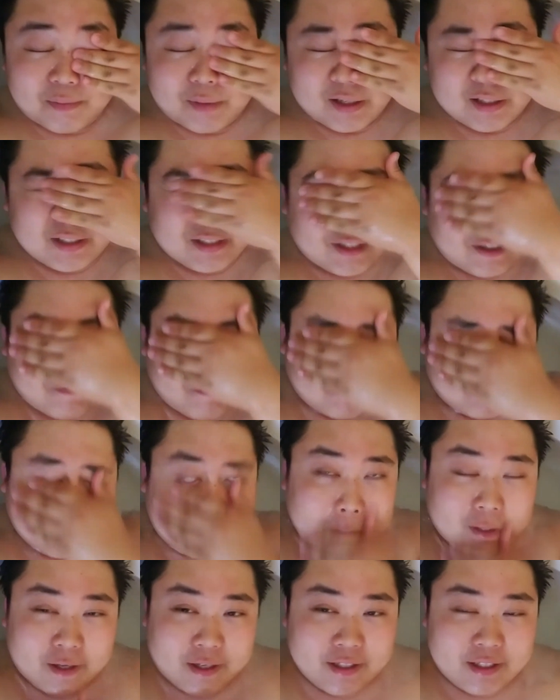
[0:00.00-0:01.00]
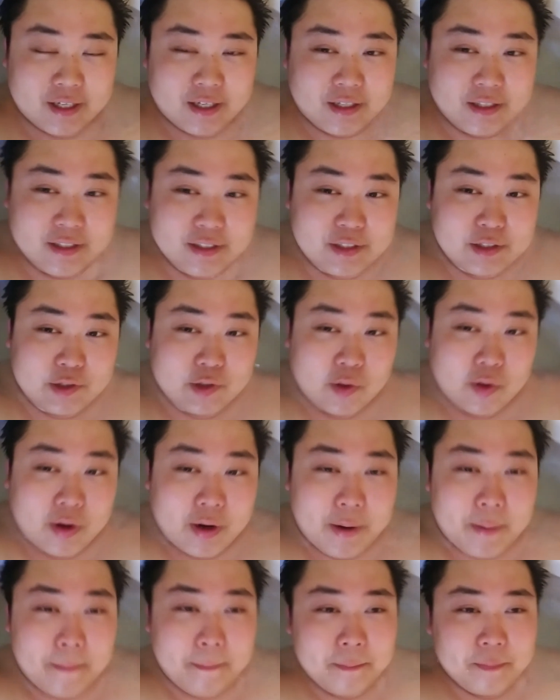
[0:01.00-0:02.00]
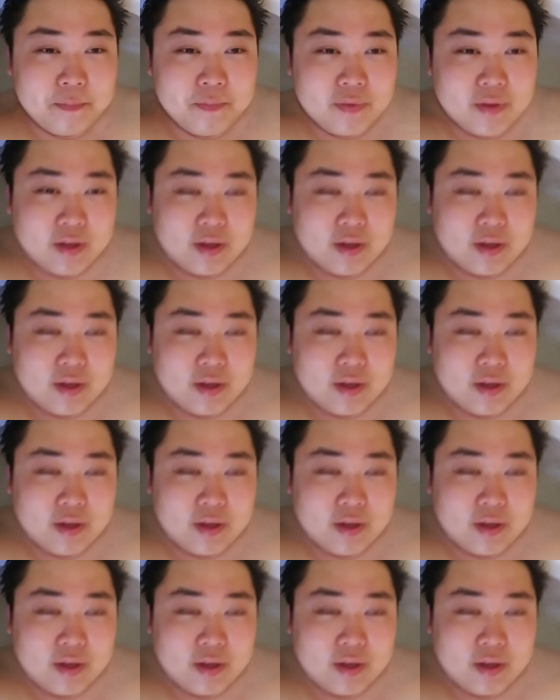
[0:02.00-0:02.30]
myself so I could tell this story.